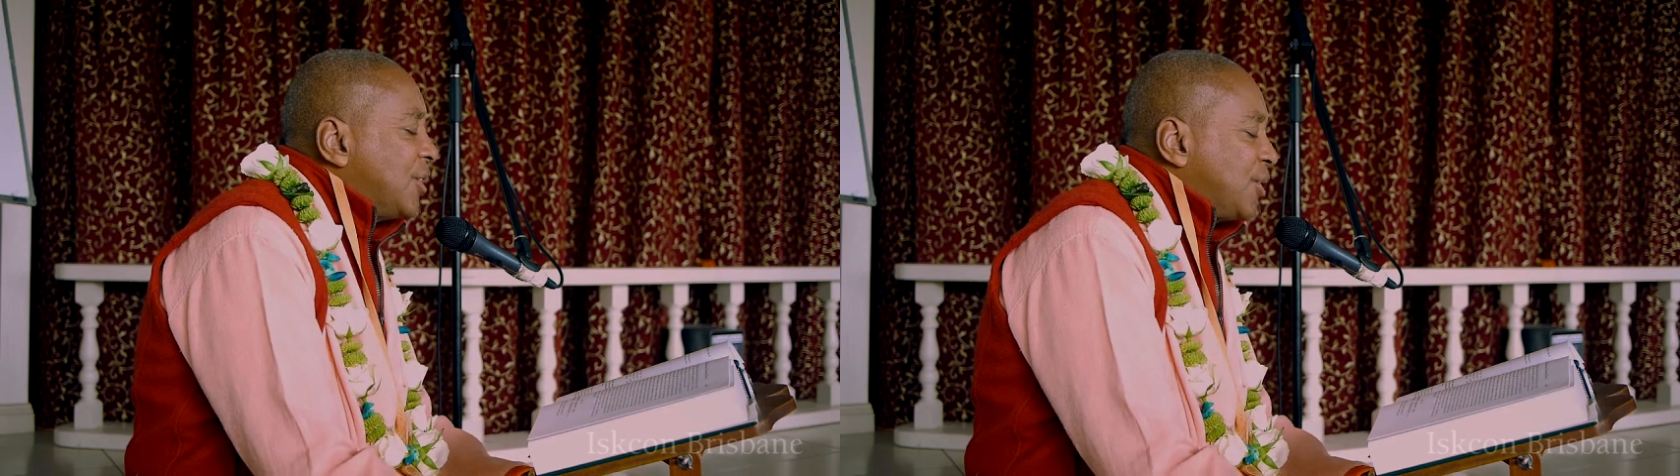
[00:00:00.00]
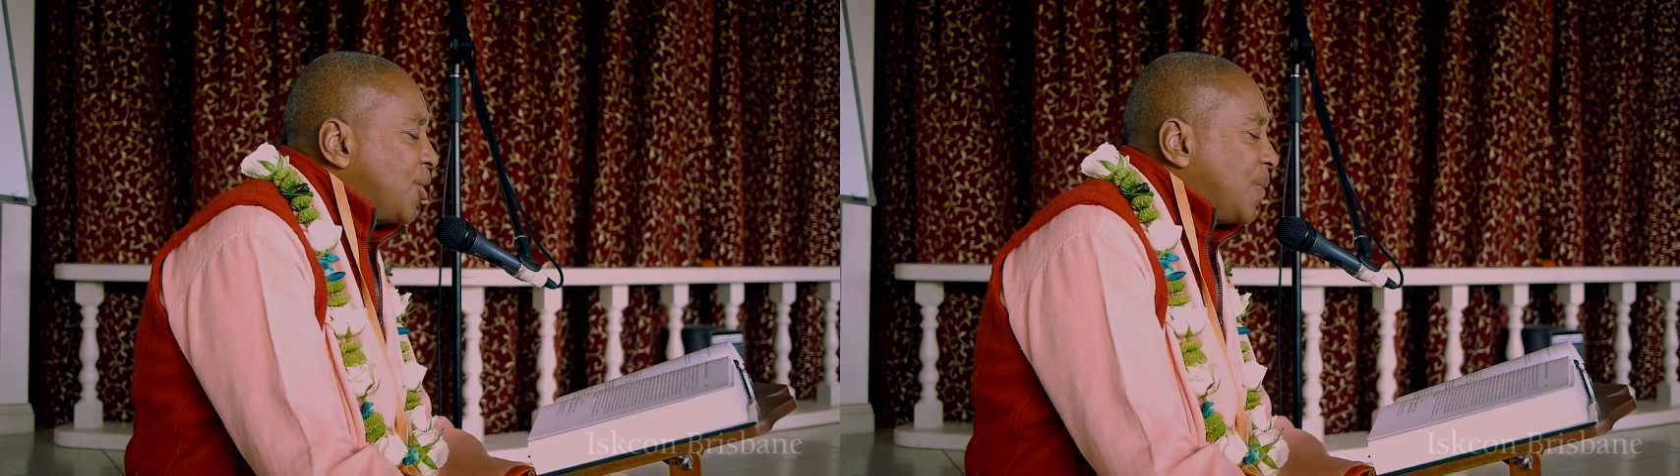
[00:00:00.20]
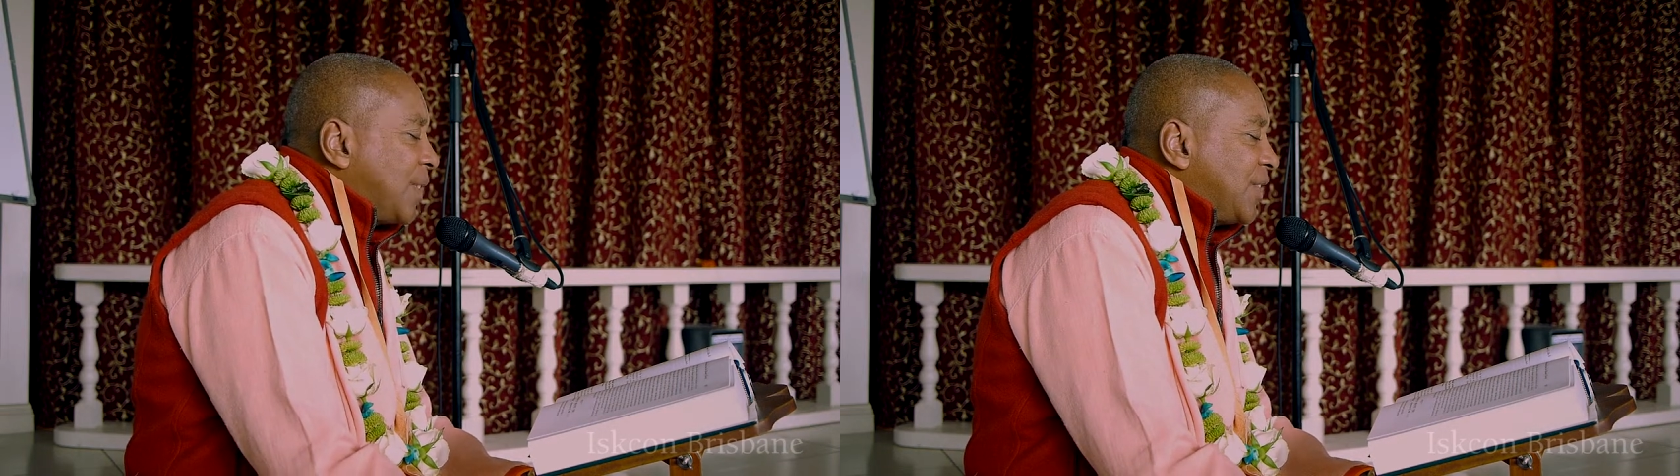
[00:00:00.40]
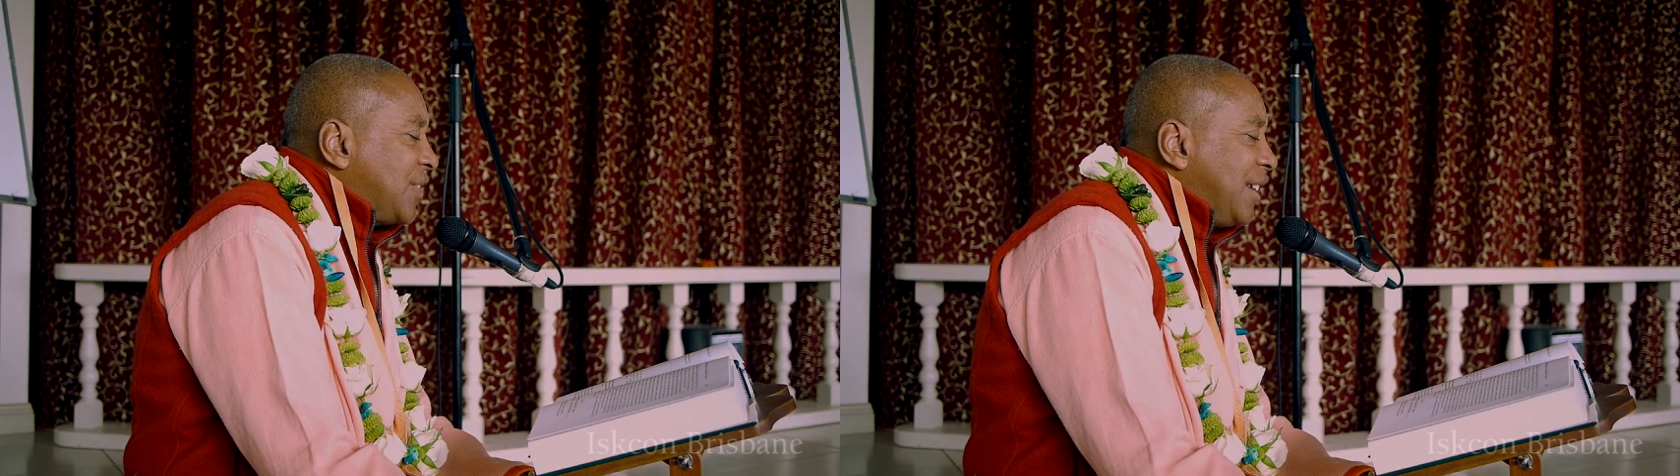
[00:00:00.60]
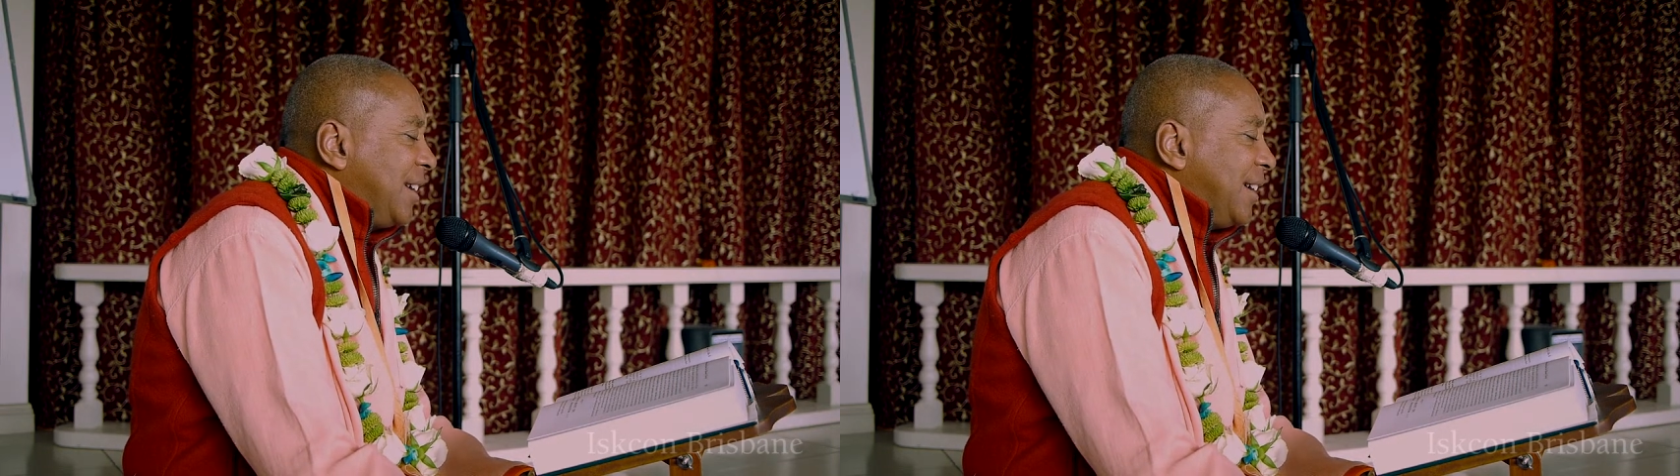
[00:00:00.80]

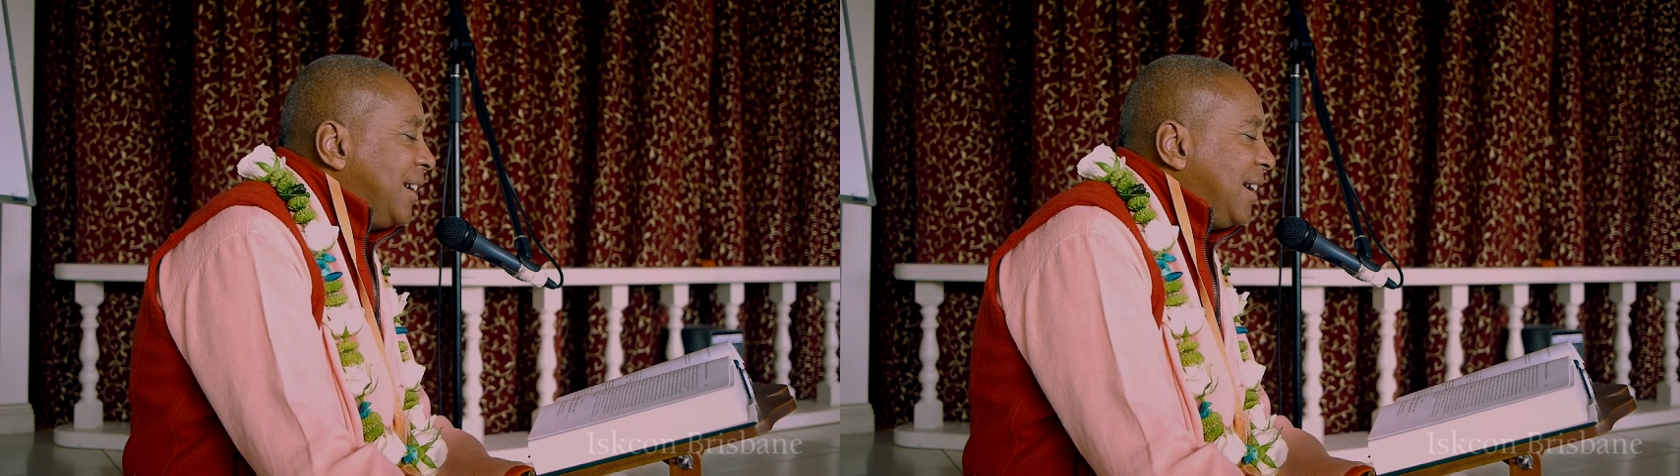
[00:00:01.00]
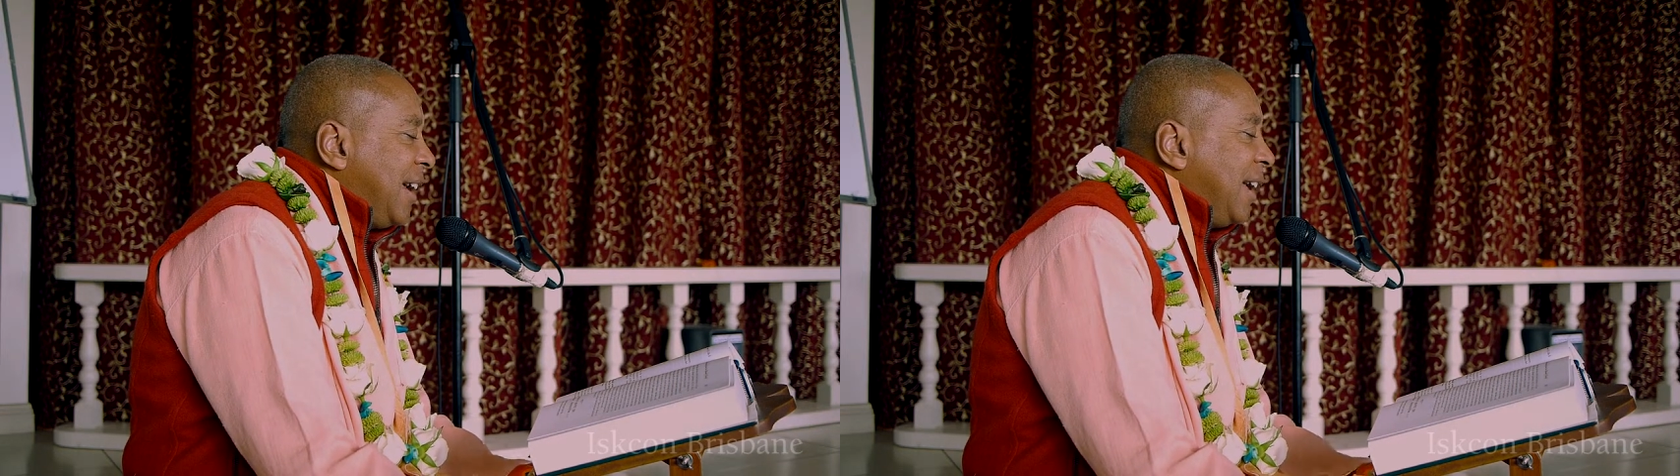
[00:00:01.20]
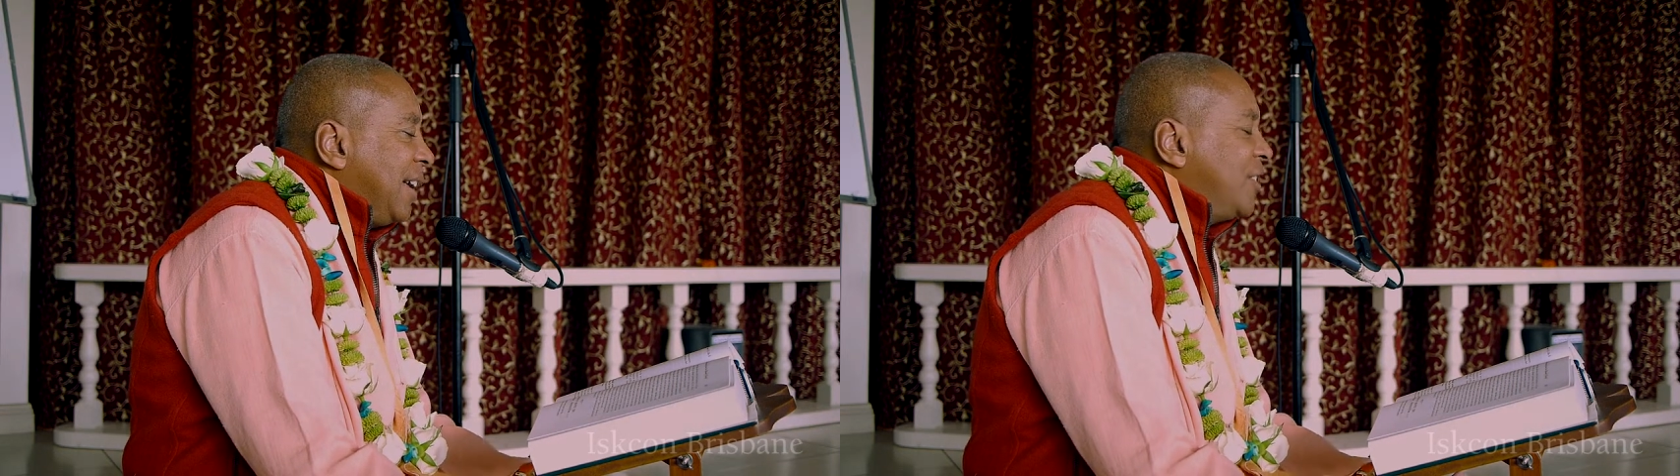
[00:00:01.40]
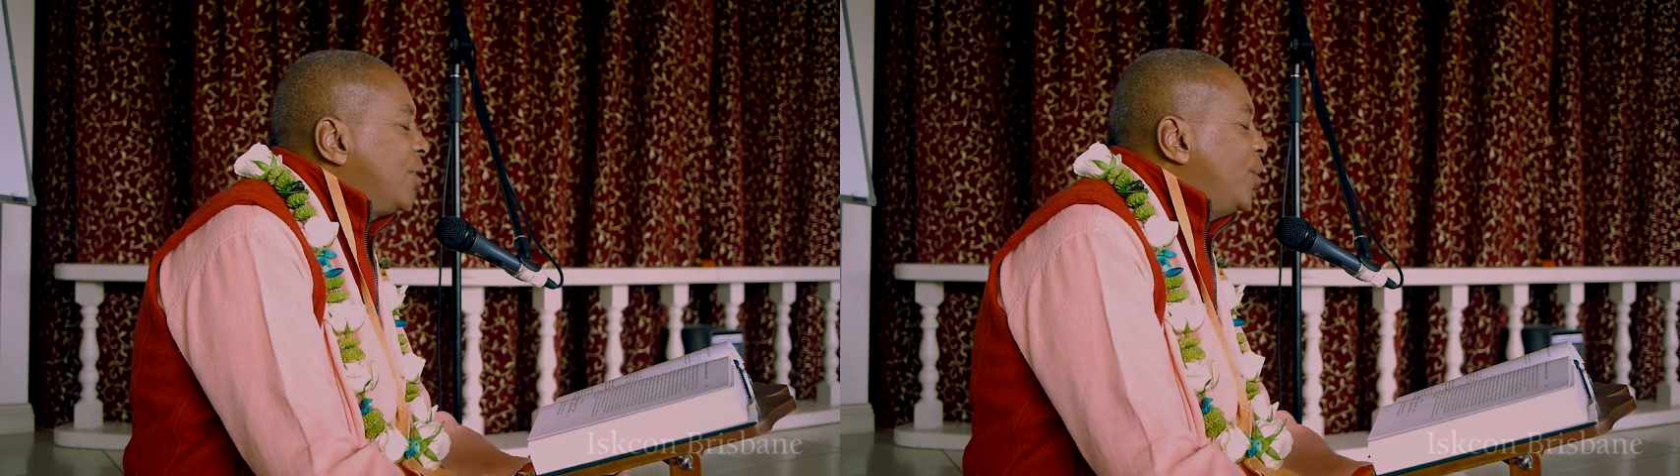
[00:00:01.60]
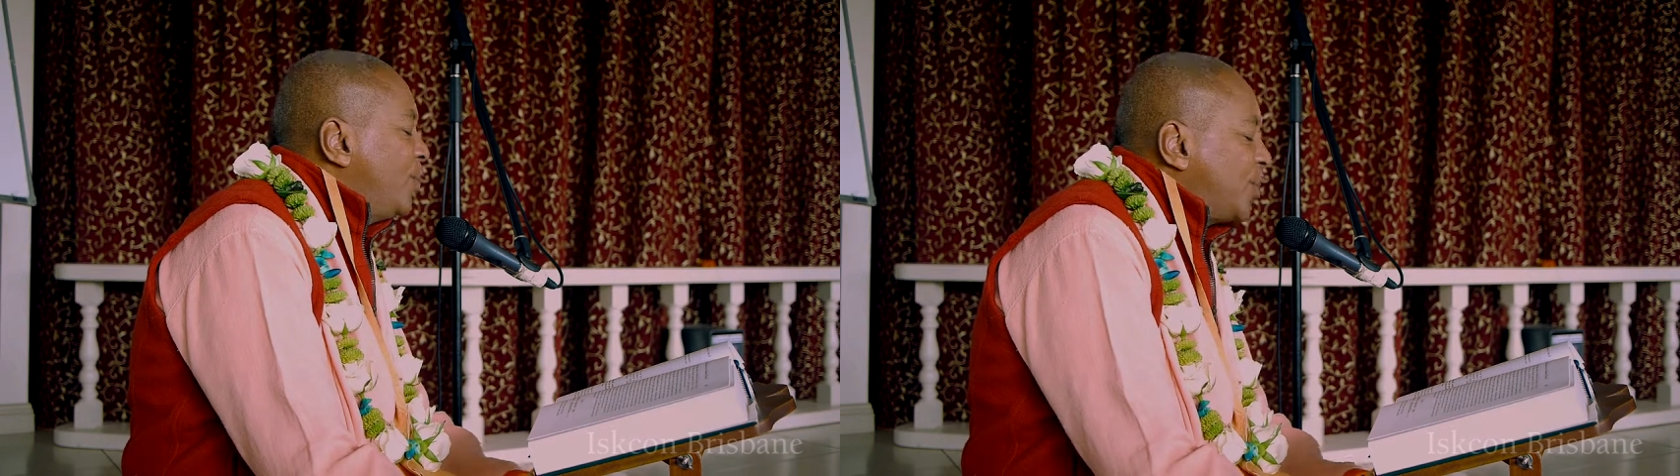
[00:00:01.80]
service is
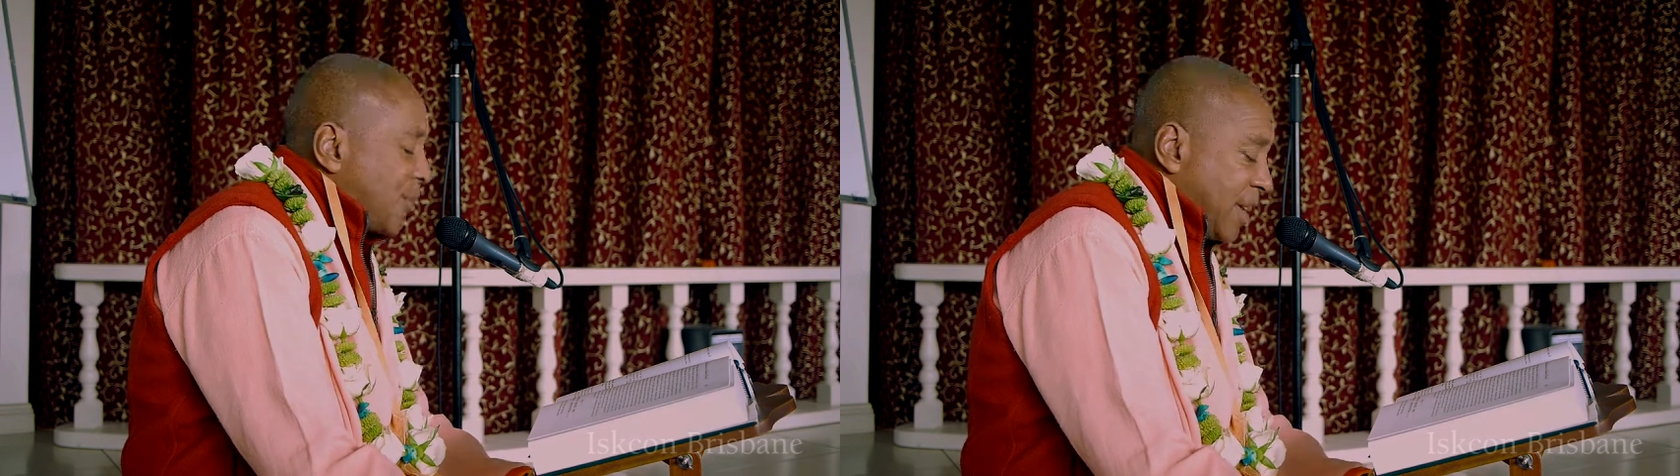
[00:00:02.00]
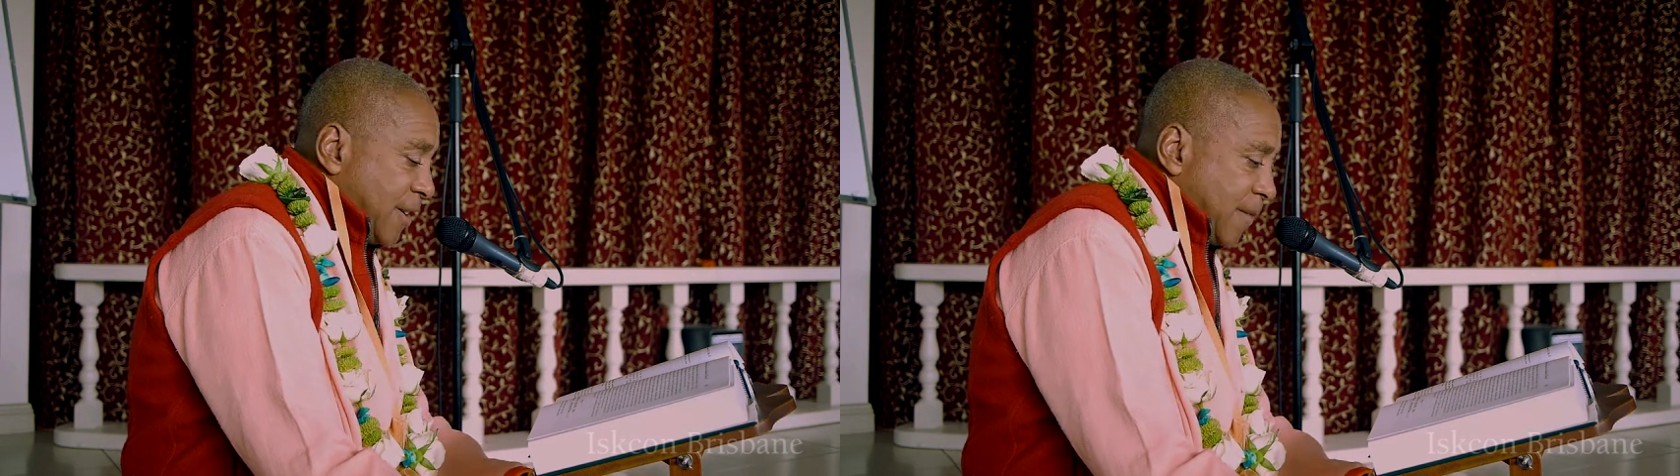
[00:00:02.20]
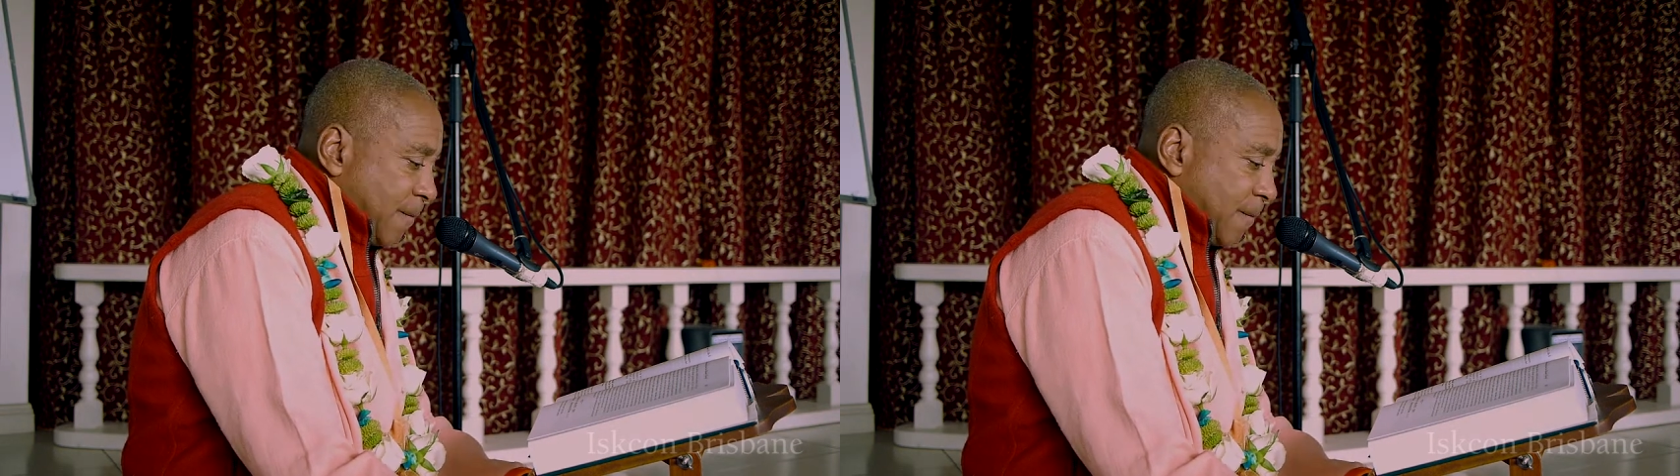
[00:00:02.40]
illusory.